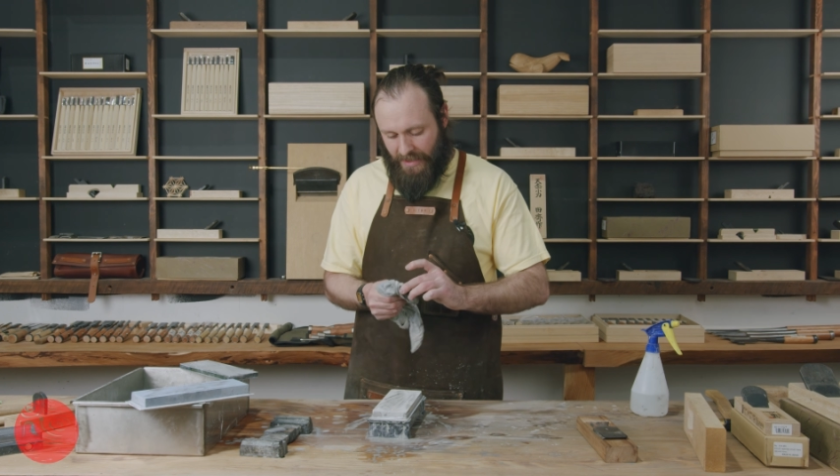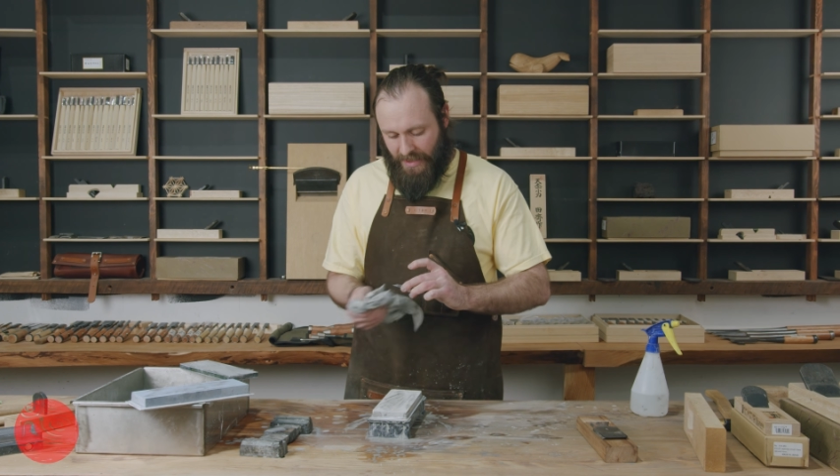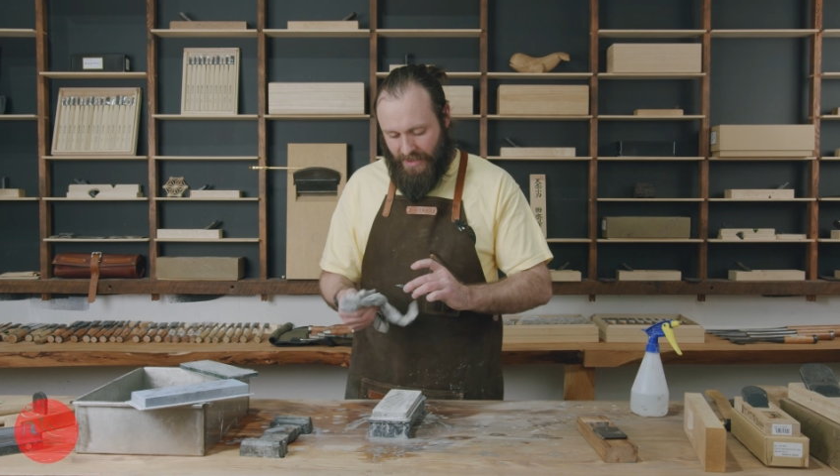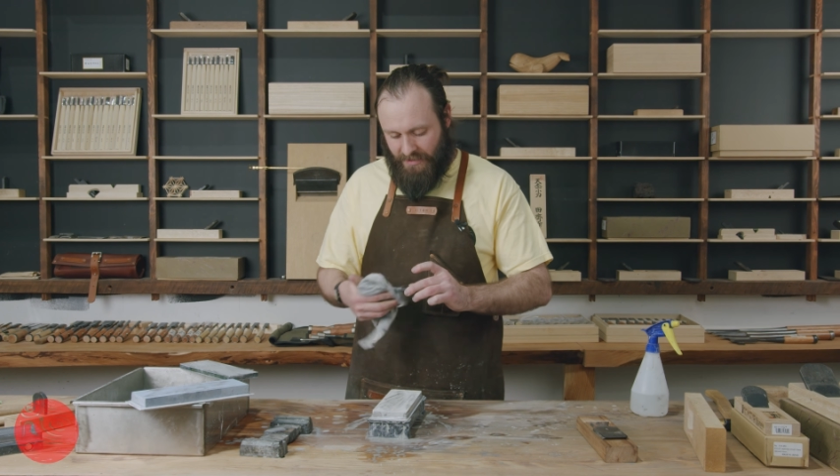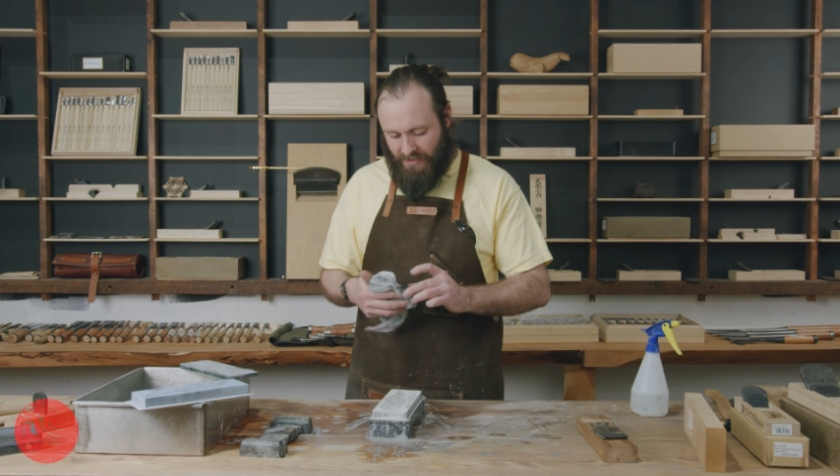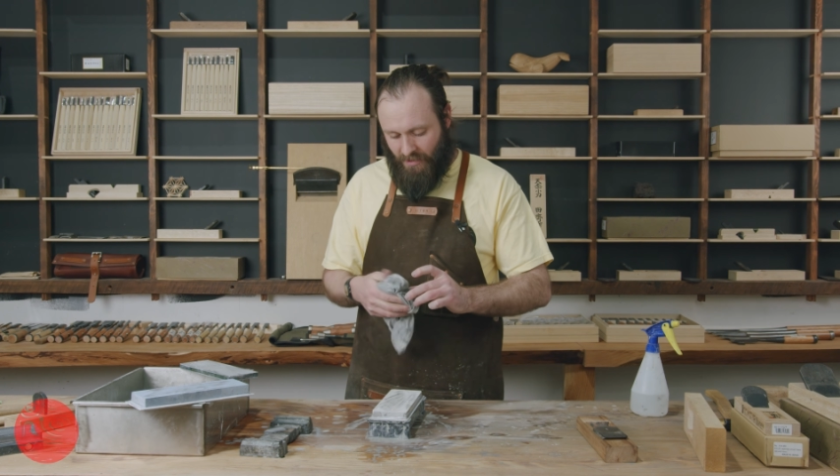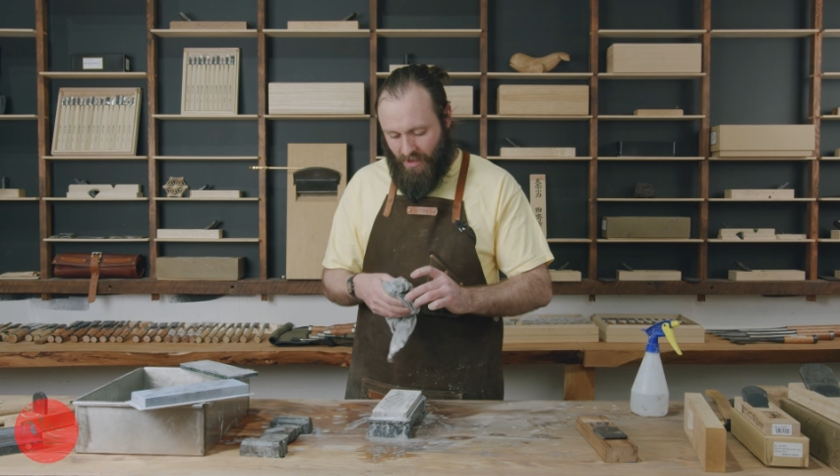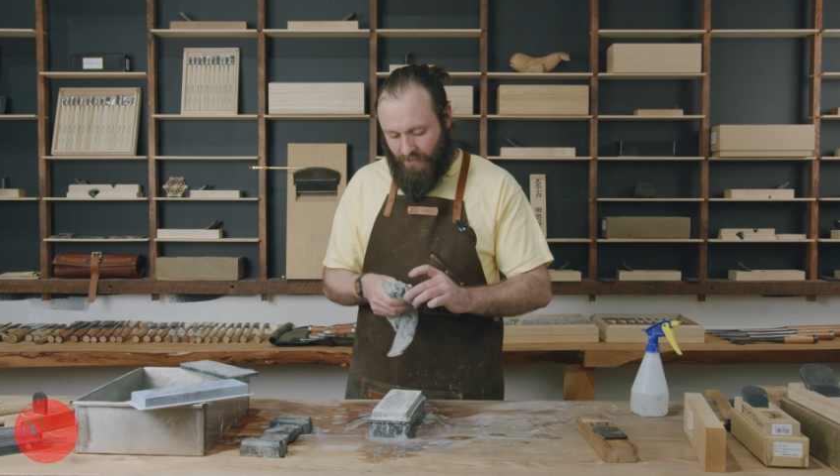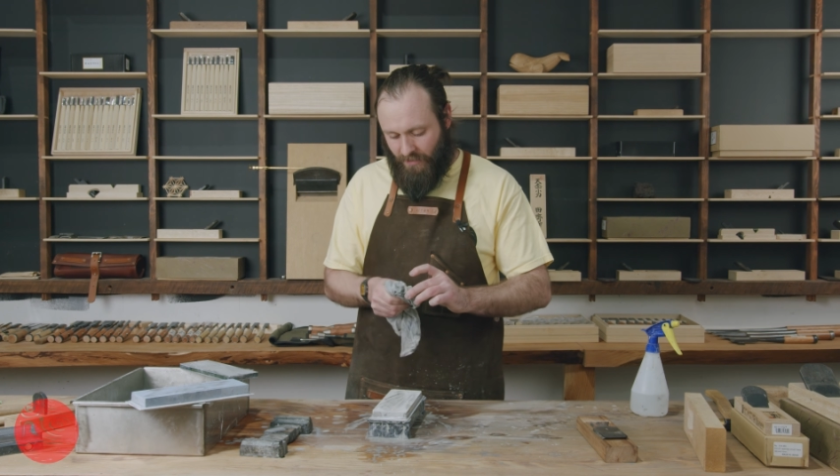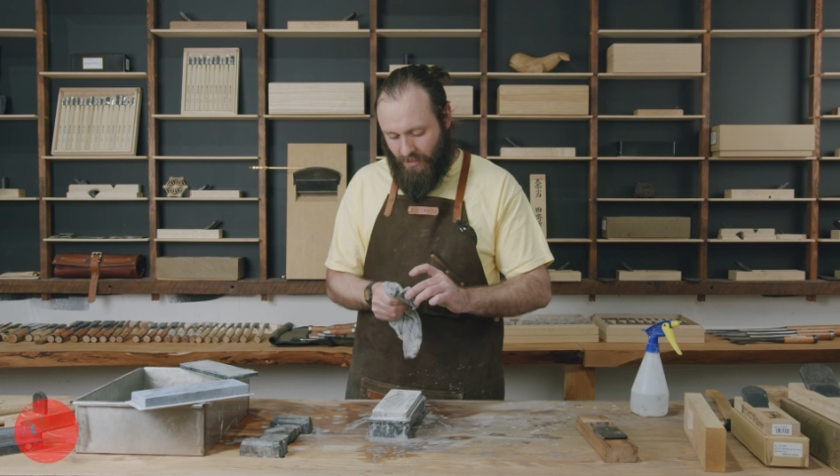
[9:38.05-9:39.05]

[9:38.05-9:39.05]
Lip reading: and I've